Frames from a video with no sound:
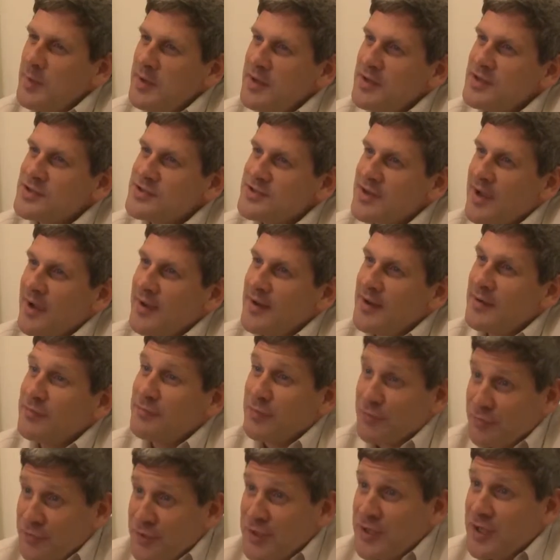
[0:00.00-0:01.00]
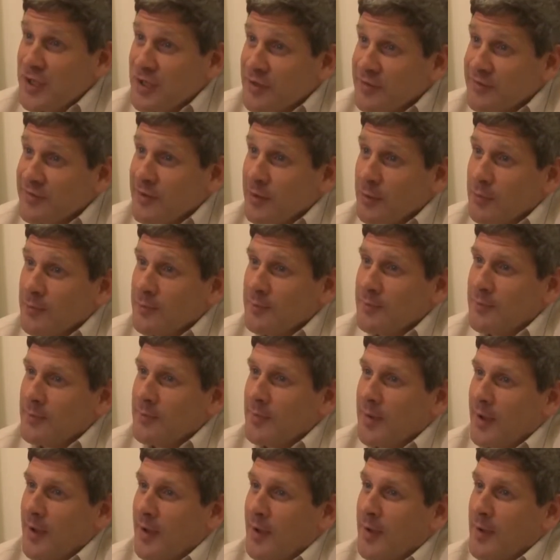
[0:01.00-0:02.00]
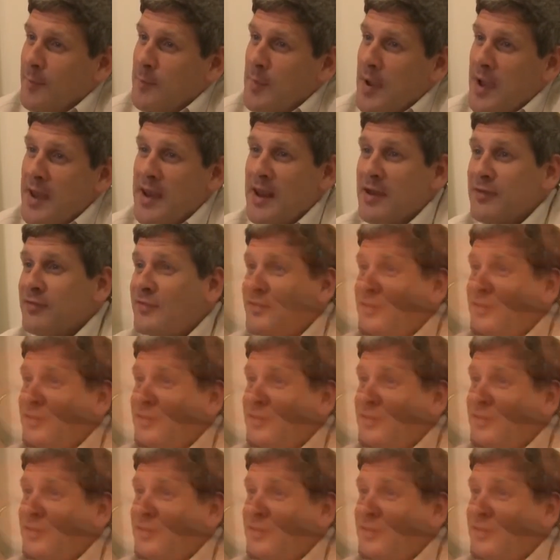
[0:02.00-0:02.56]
been in China 15 years now, and I've